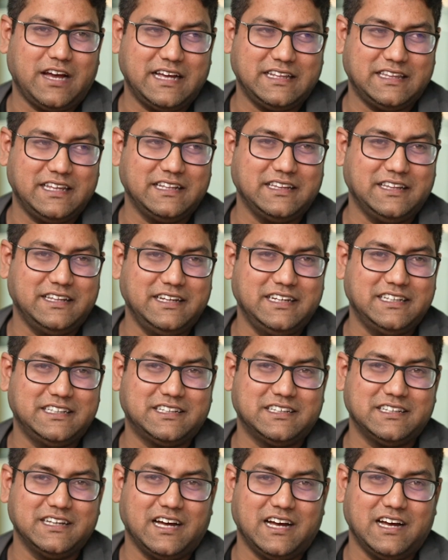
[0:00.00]
I think
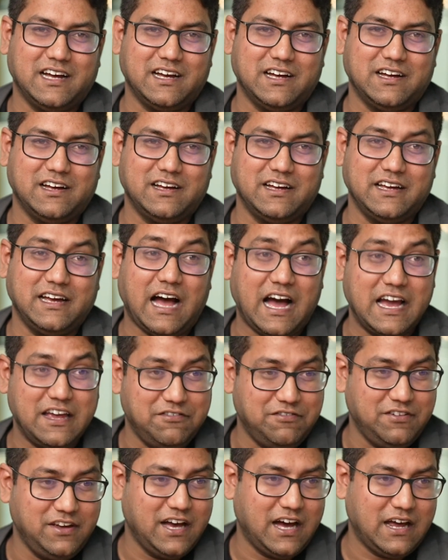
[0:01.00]
these
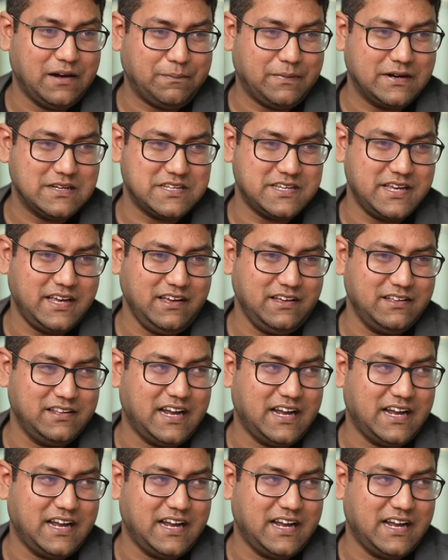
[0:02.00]
IVR per se,